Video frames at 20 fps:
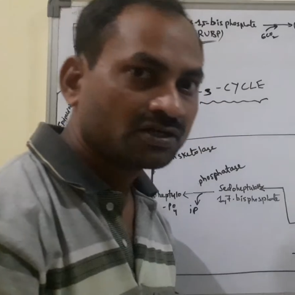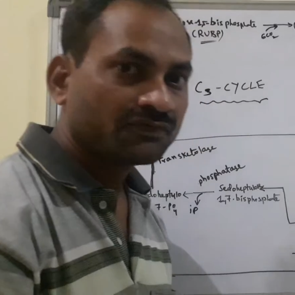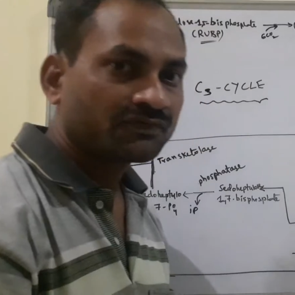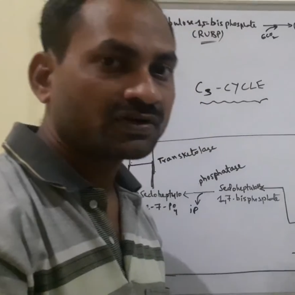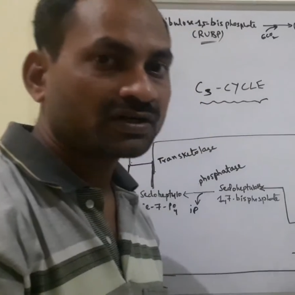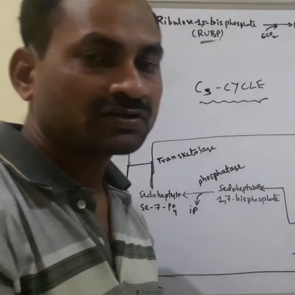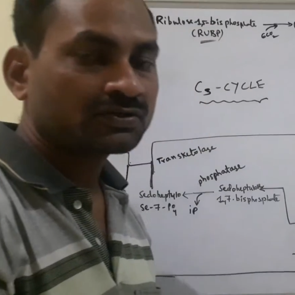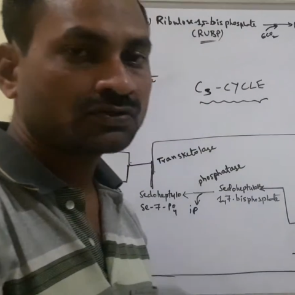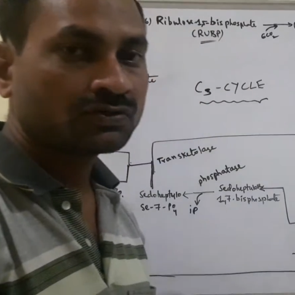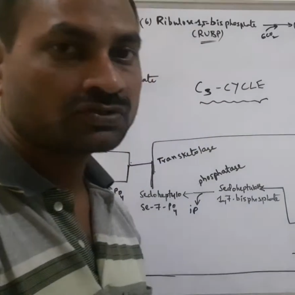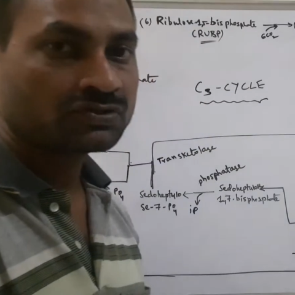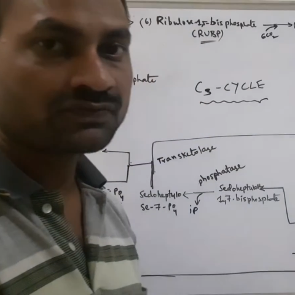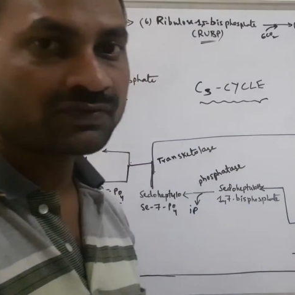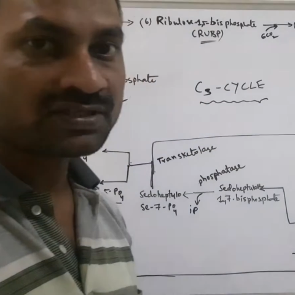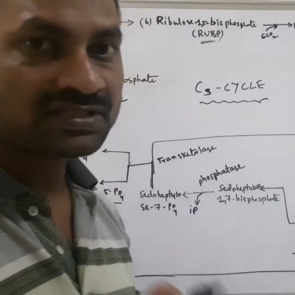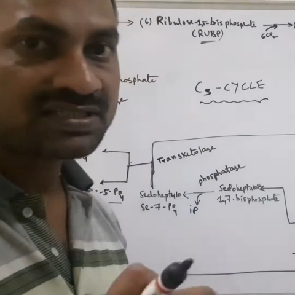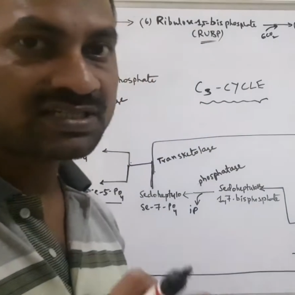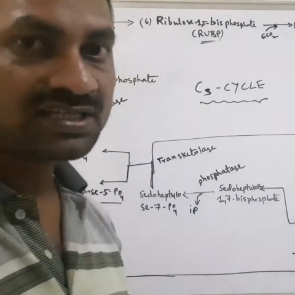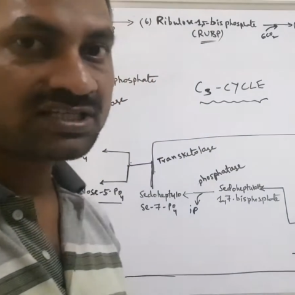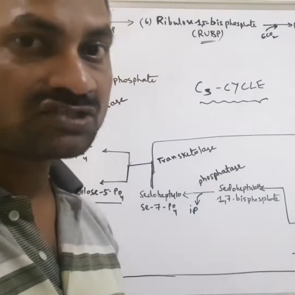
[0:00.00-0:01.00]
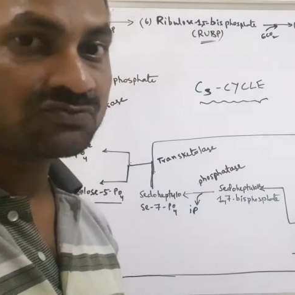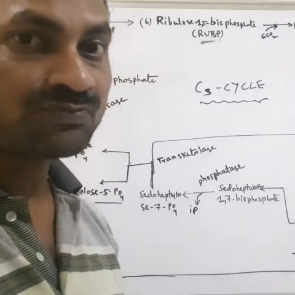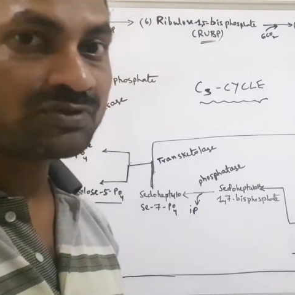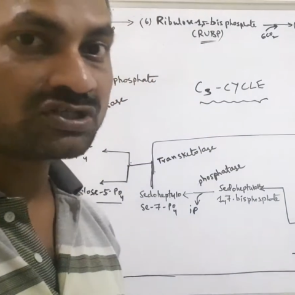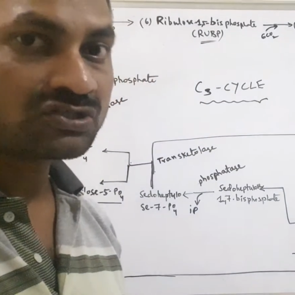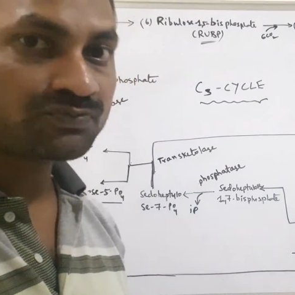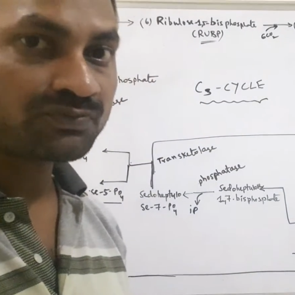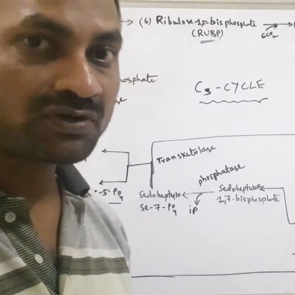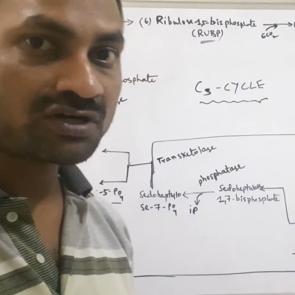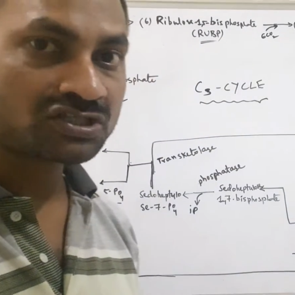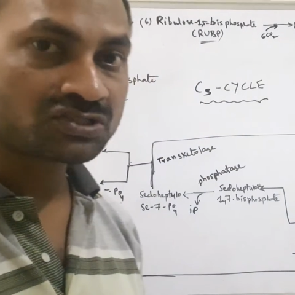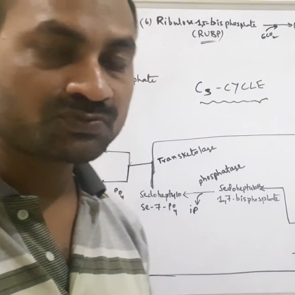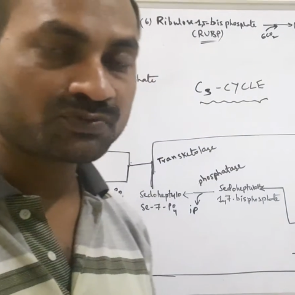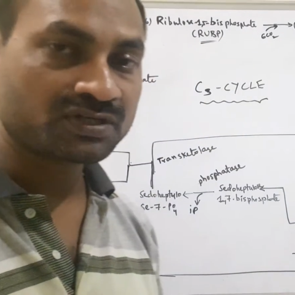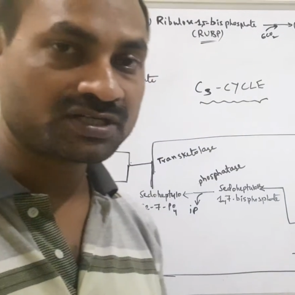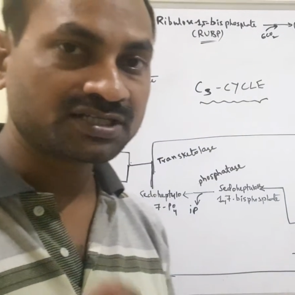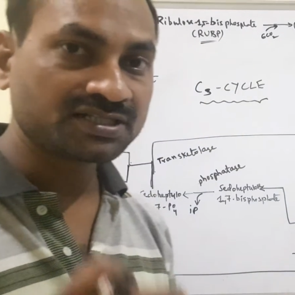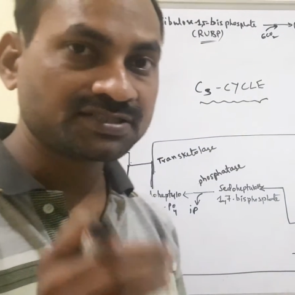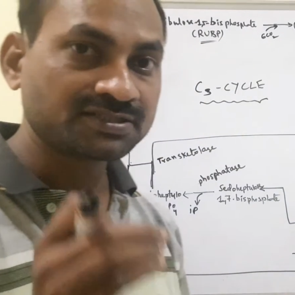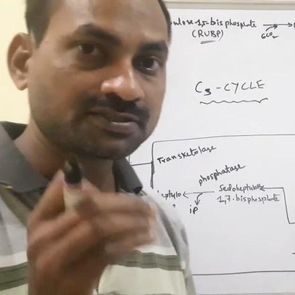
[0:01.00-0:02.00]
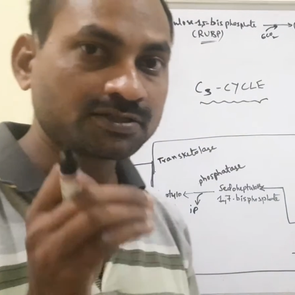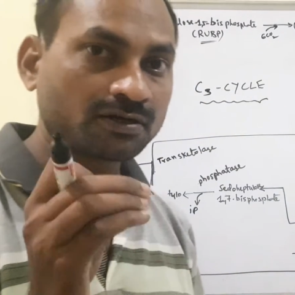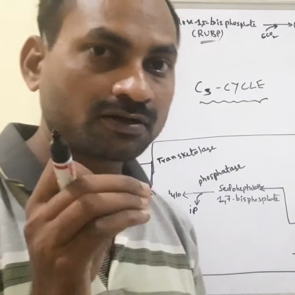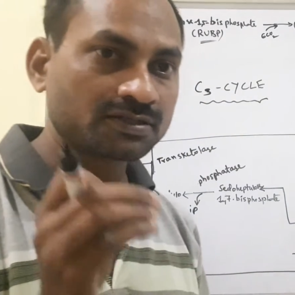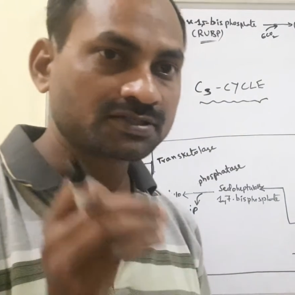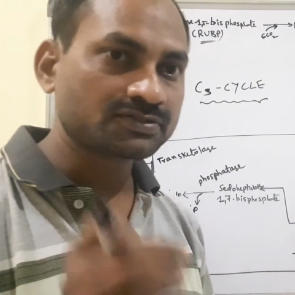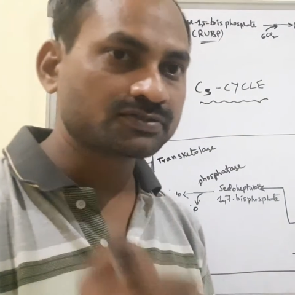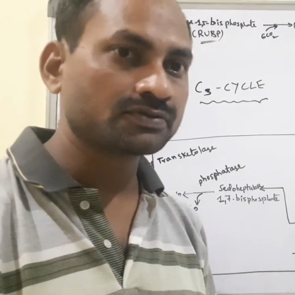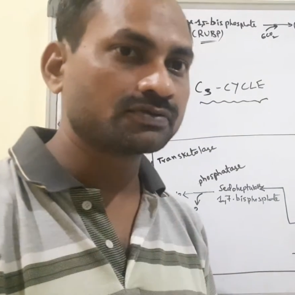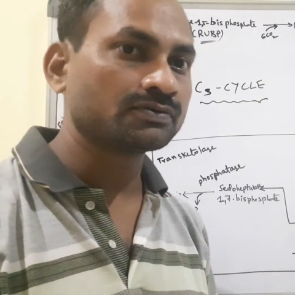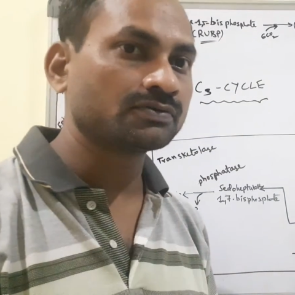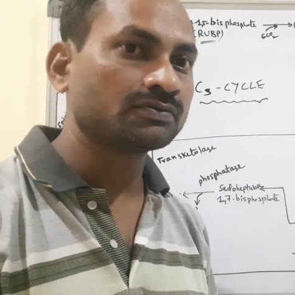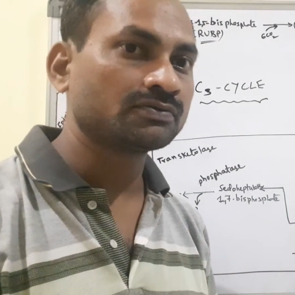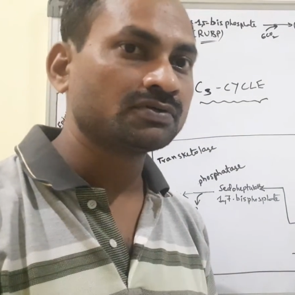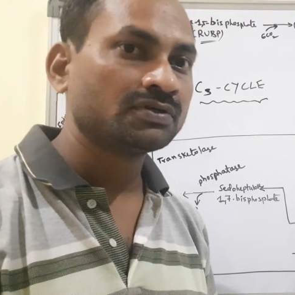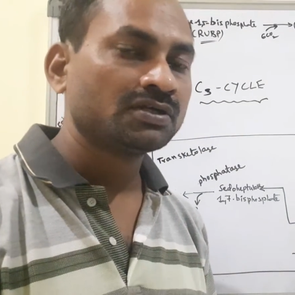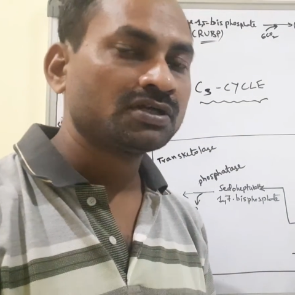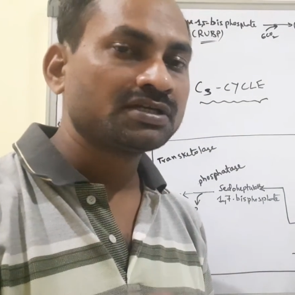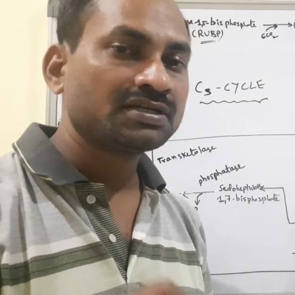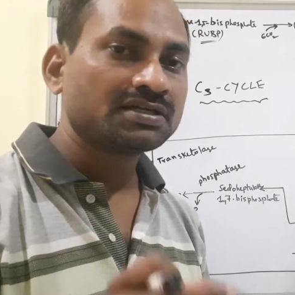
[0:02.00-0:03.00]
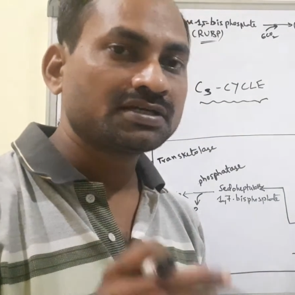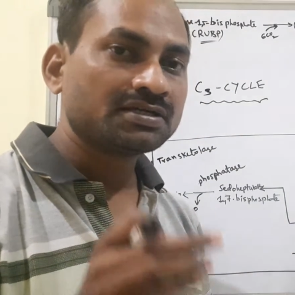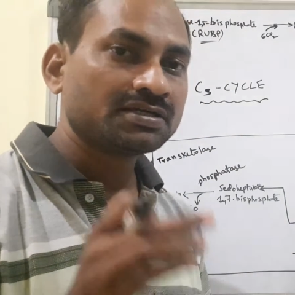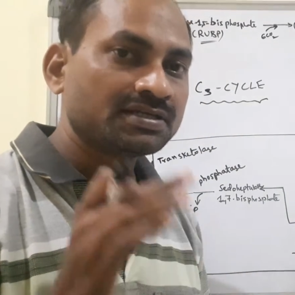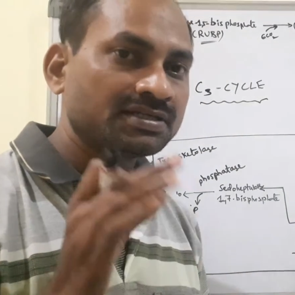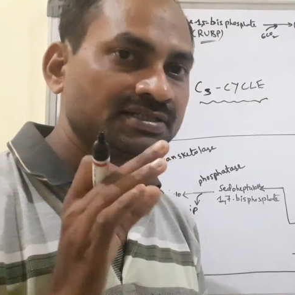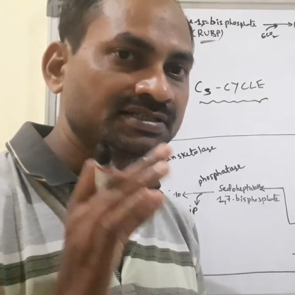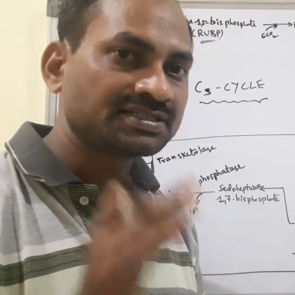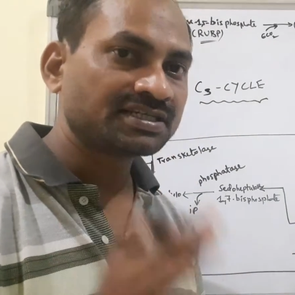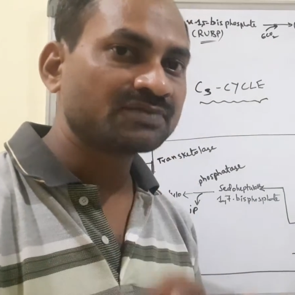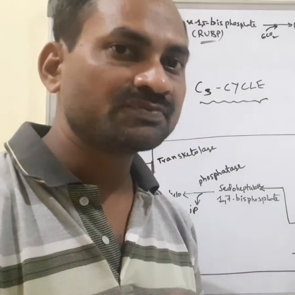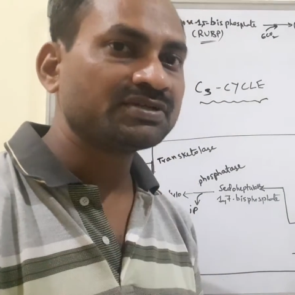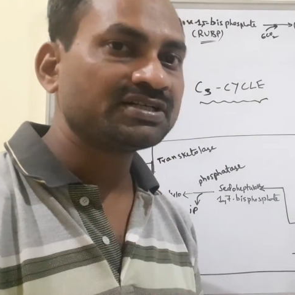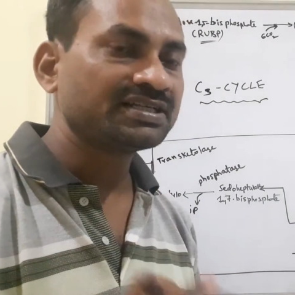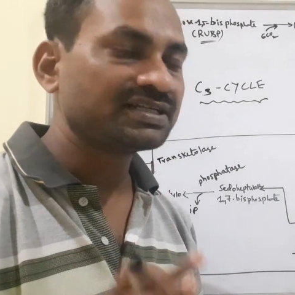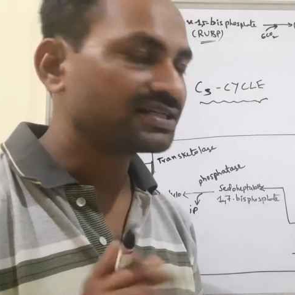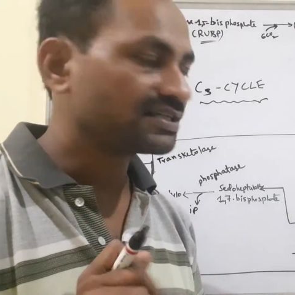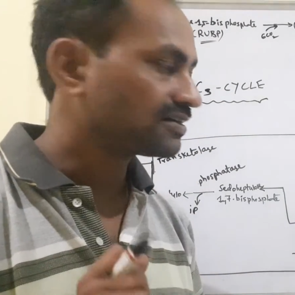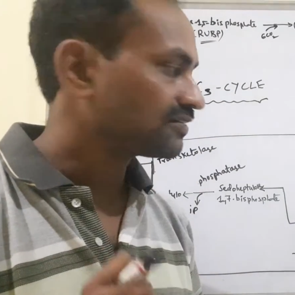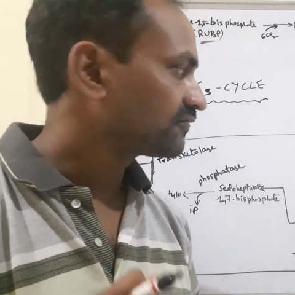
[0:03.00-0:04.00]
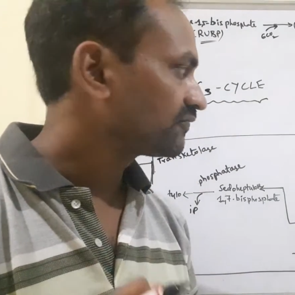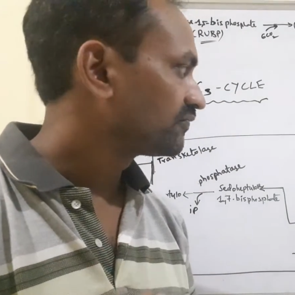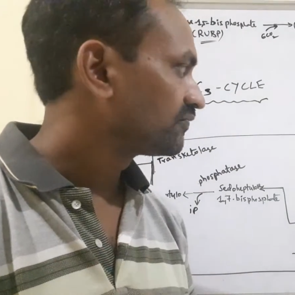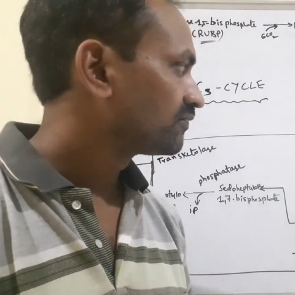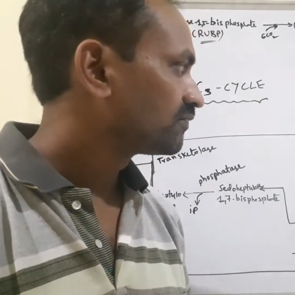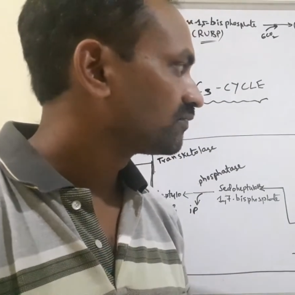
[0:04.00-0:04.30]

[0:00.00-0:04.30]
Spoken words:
Fructose 1,6 bisphosphate is also intermediate of